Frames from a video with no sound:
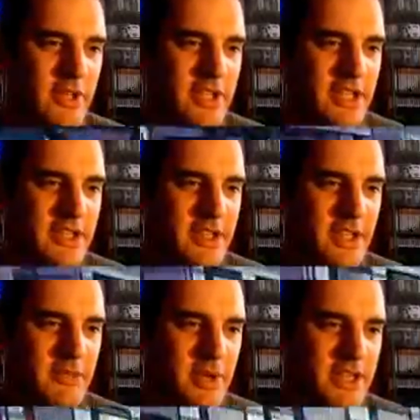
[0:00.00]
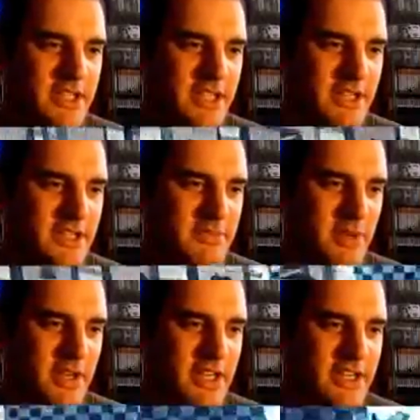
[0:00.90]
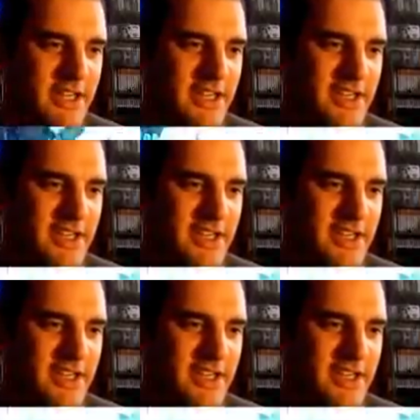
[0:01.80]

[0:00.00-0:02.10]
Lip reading: down to 3rd place now, despite leading the